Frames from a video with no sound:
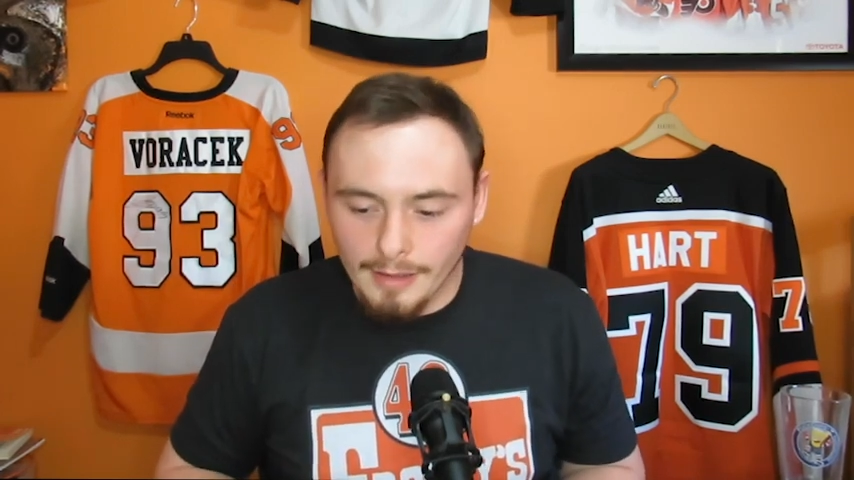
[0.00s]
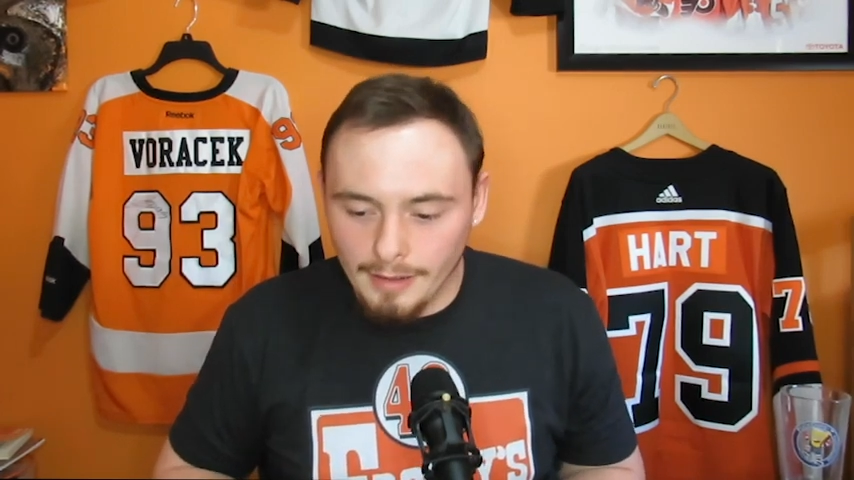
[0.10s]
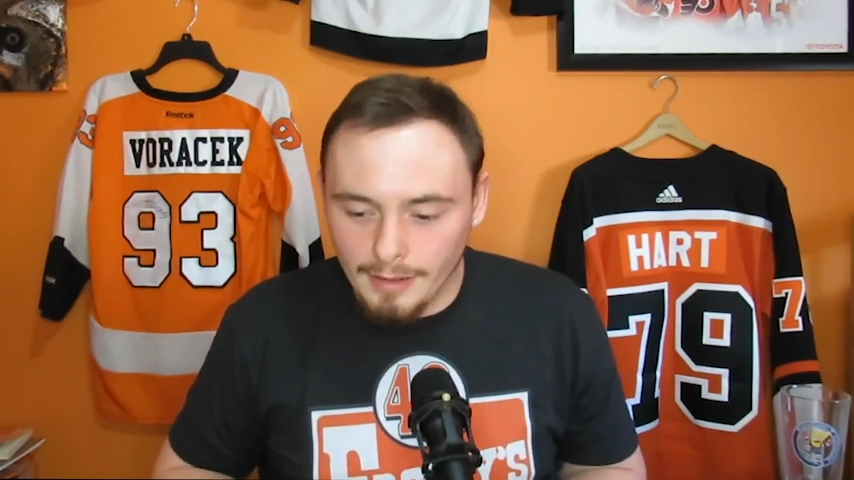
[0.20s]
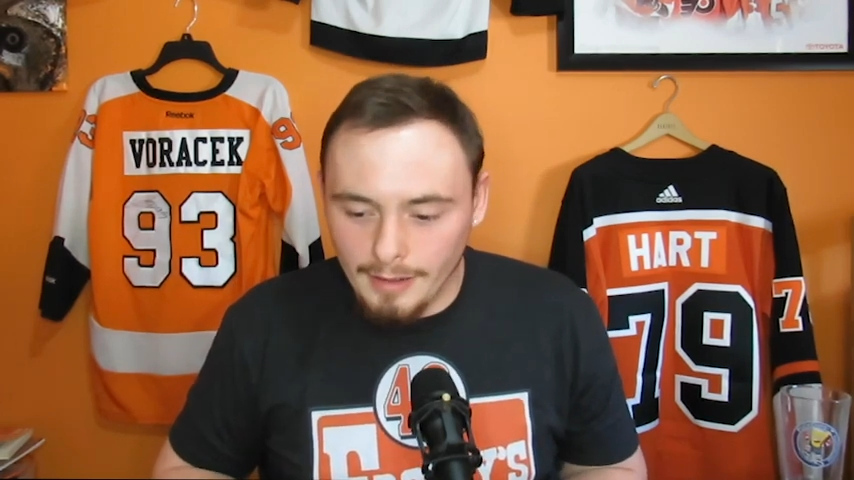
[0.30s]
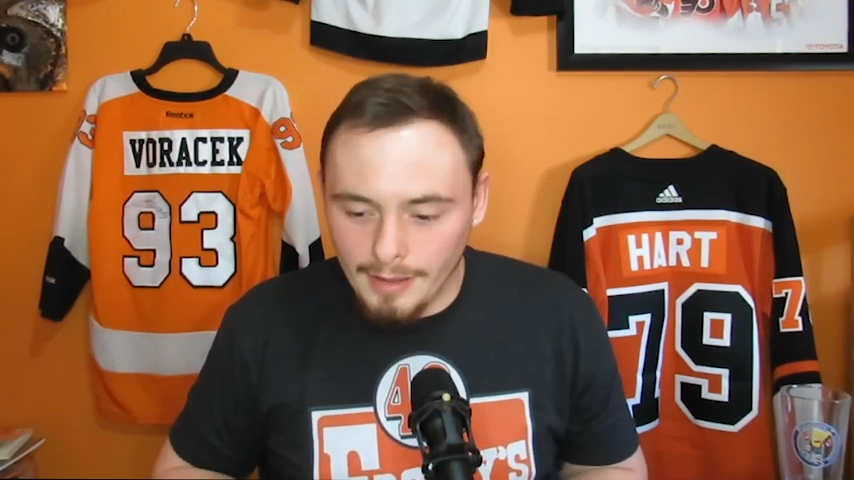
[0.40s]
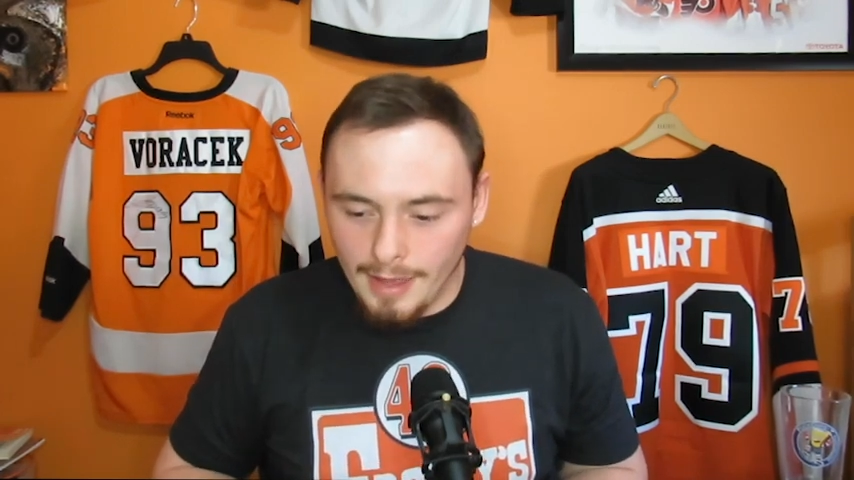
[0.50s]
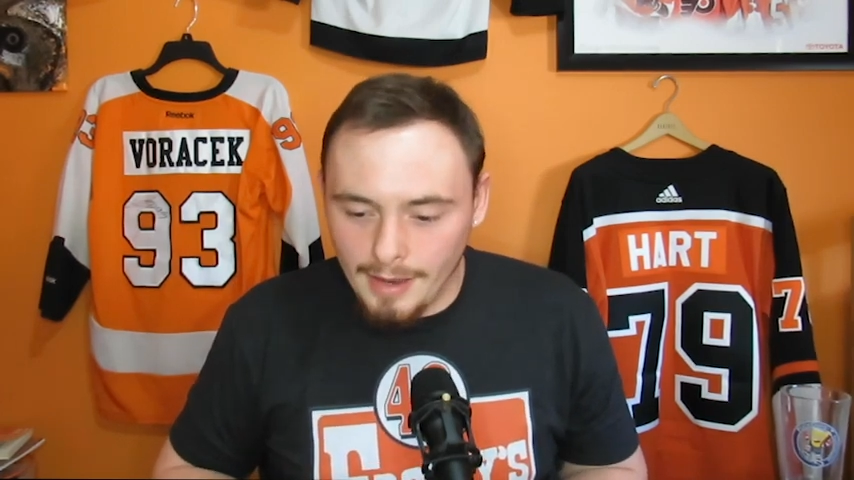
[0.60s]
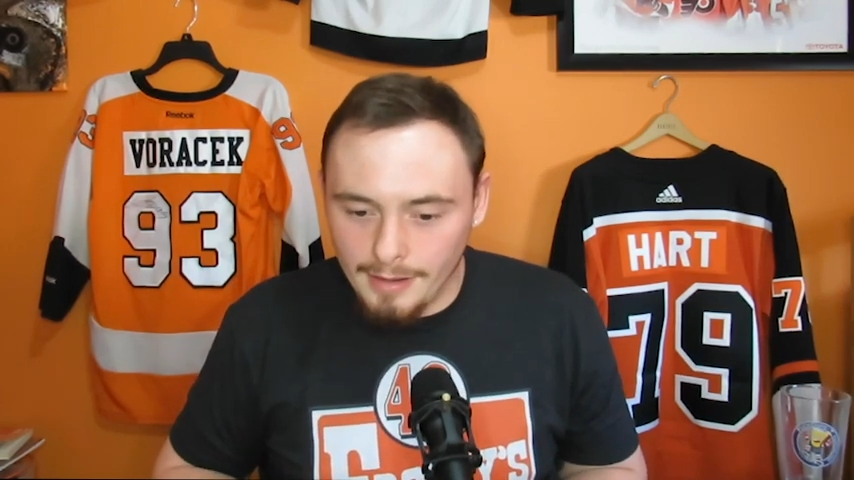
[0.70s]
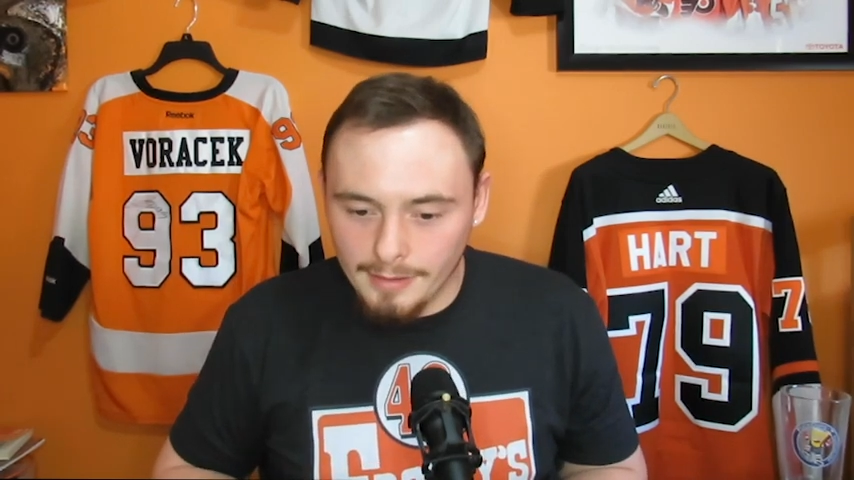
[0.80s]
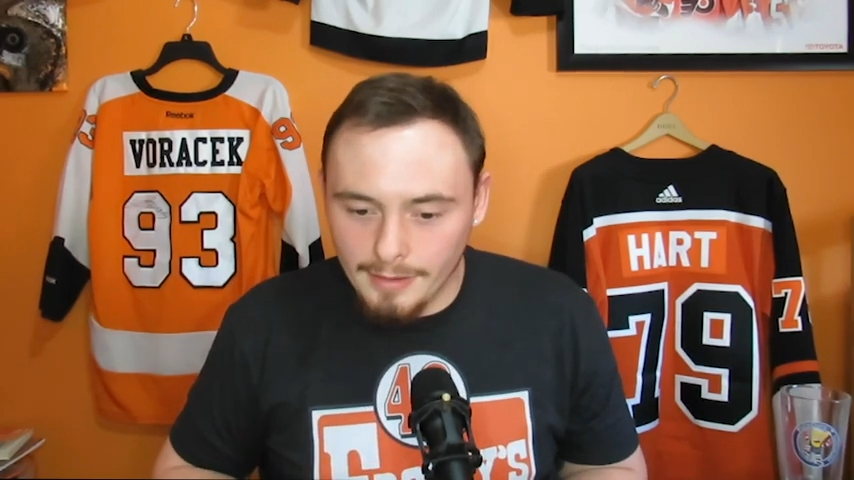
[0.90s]
uh,
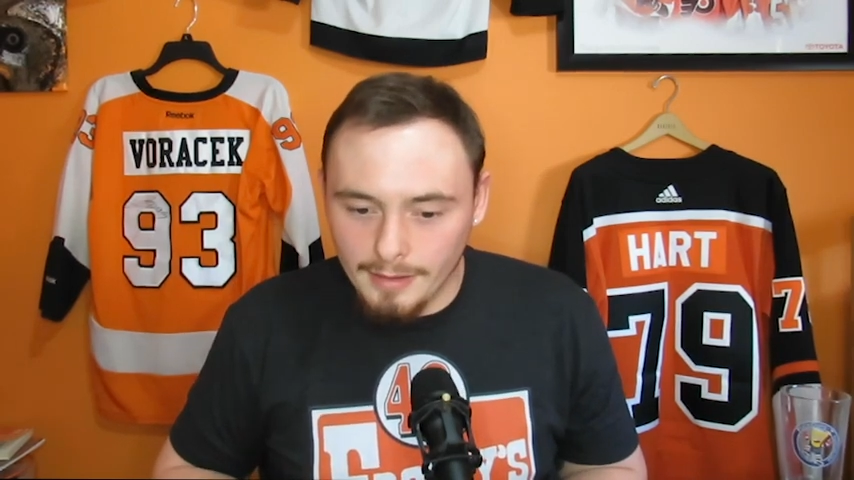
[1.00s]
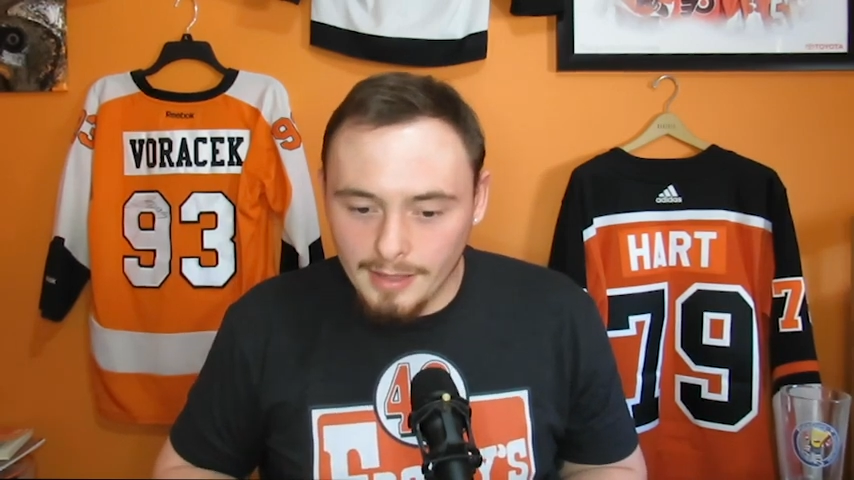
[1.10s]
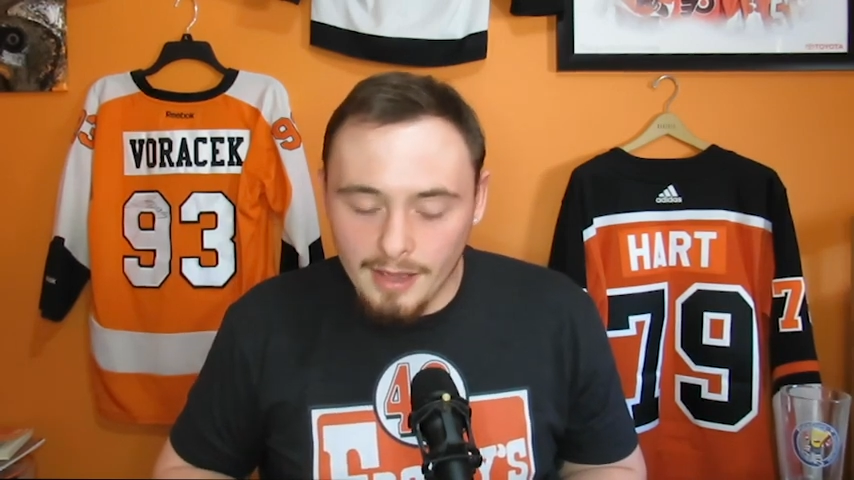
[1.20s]
and uh,